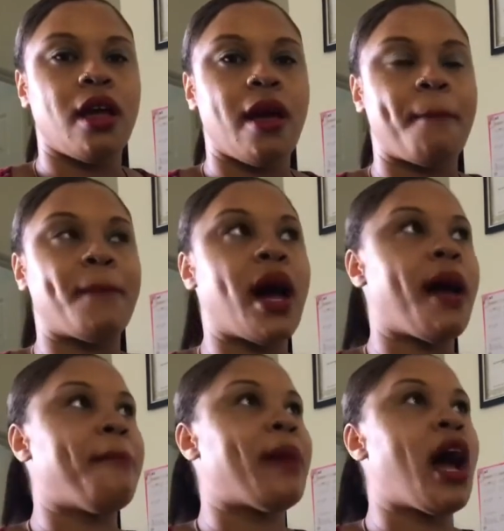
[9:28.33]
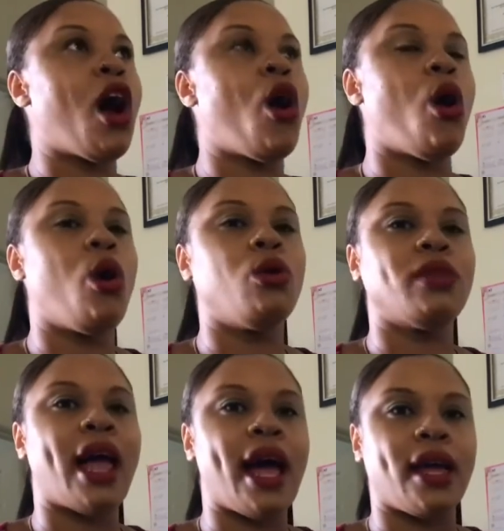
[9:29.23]
My whole
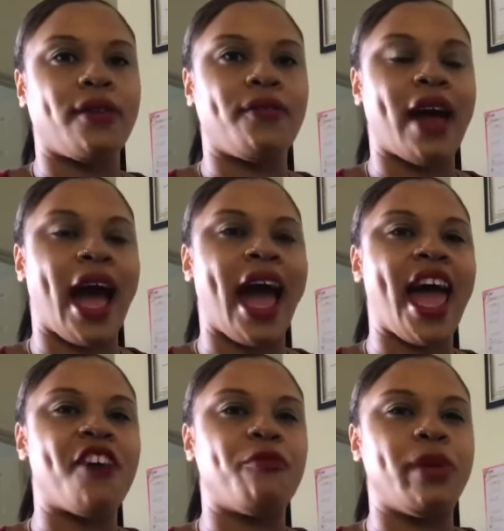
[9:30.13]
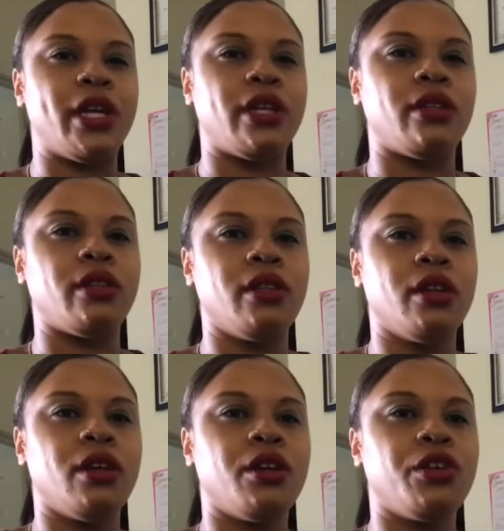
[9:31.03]
life, I have been,
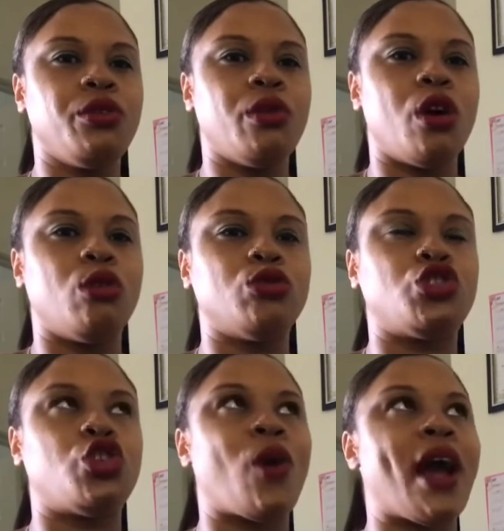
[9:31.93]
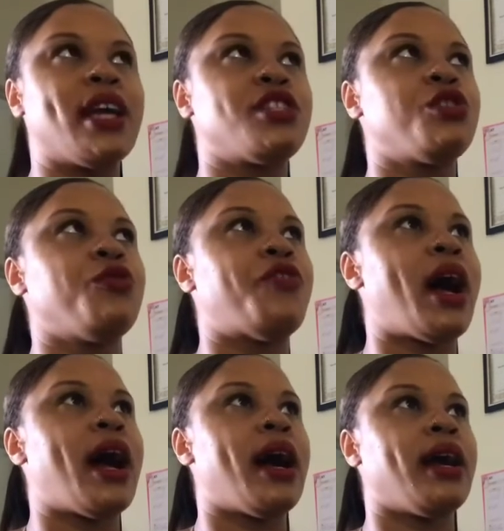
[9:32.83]
trying to
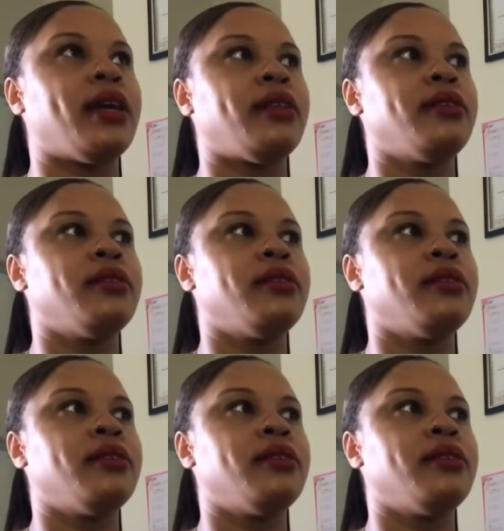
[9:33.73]
find